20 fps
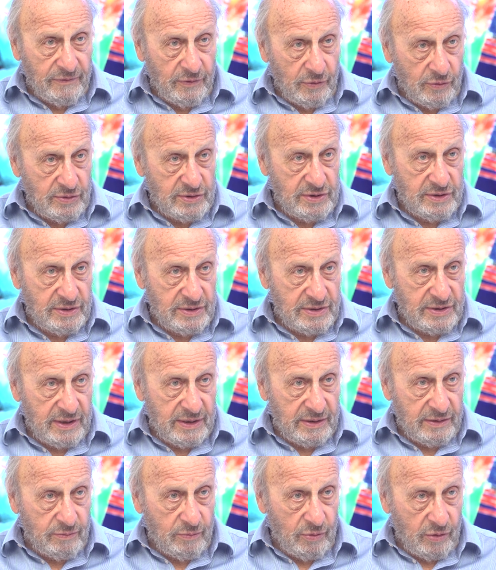forces
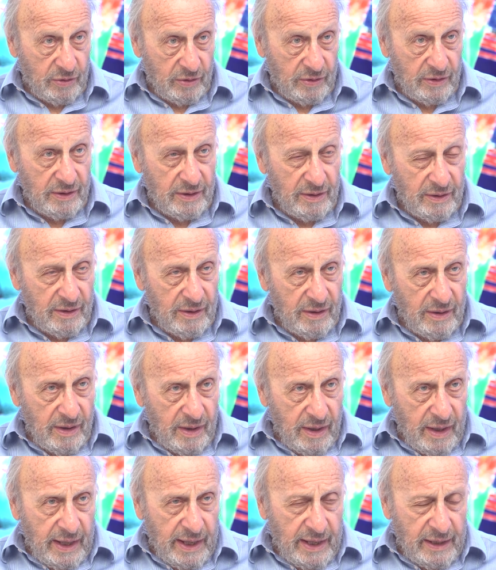at work.
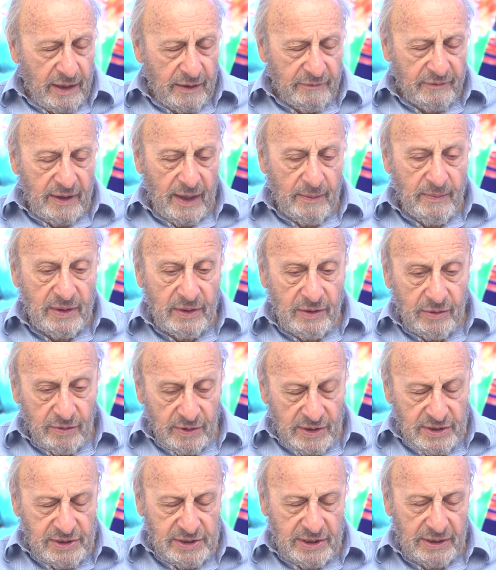And I've come
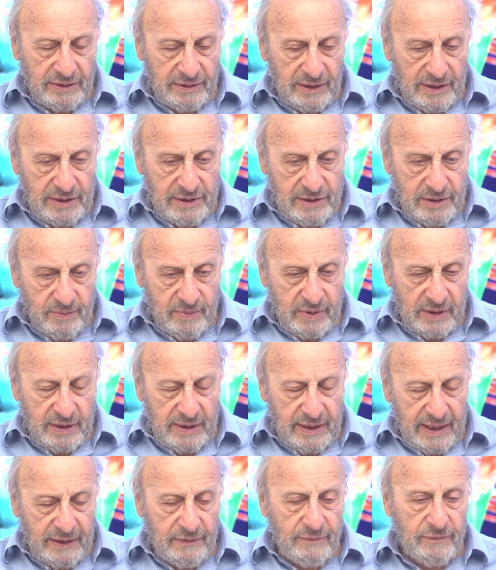increasingly to
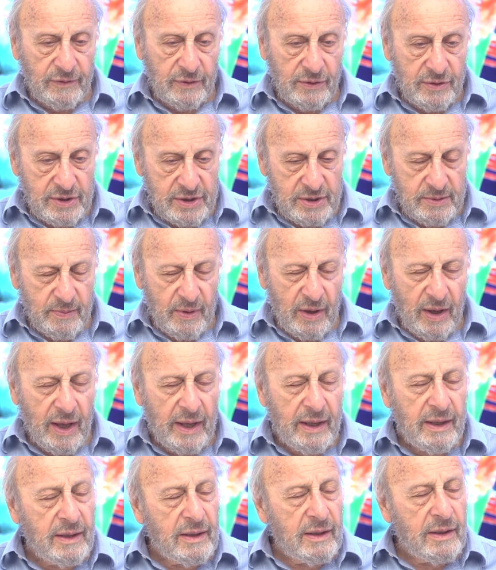be influenced
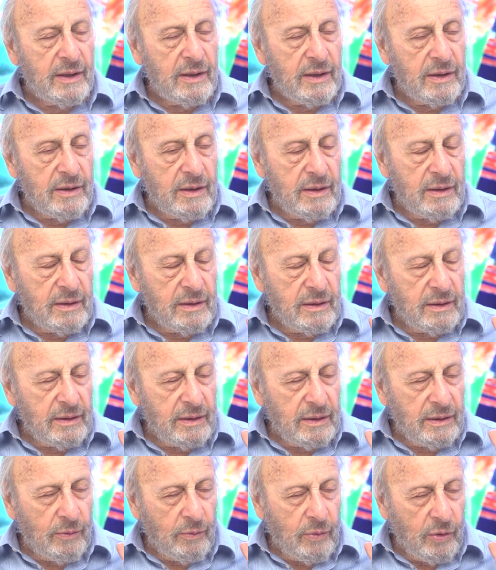by
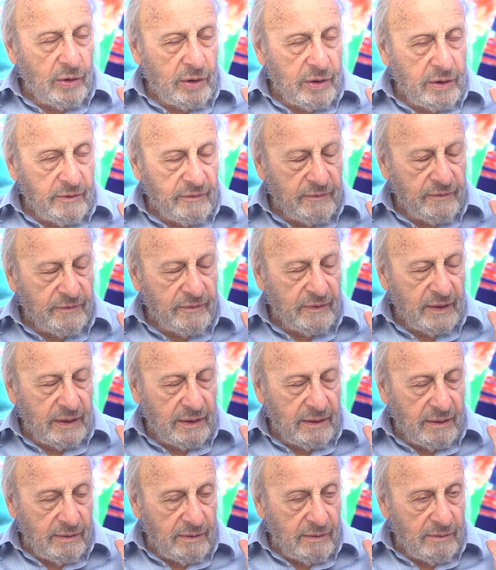the work of
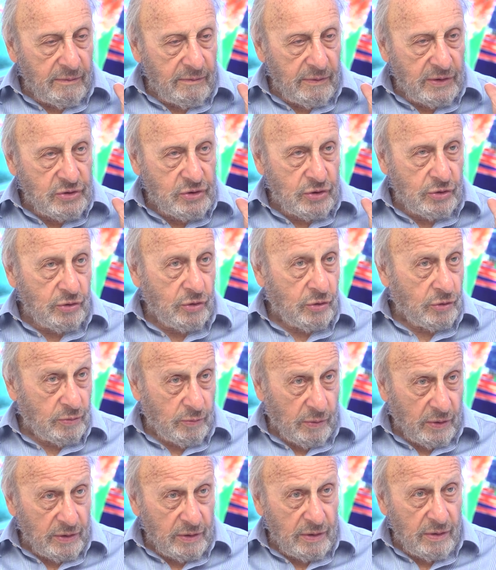Richard
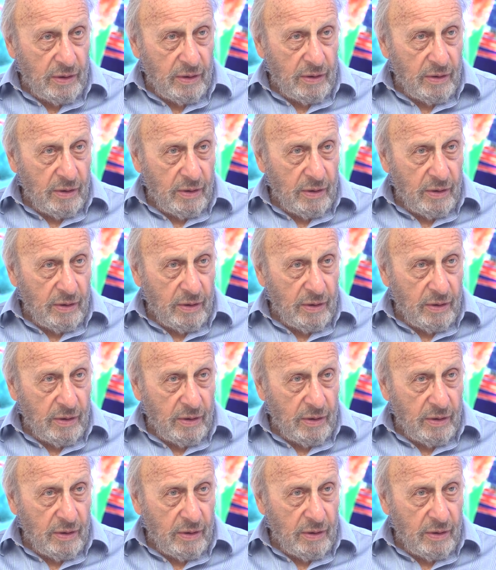Goodwin,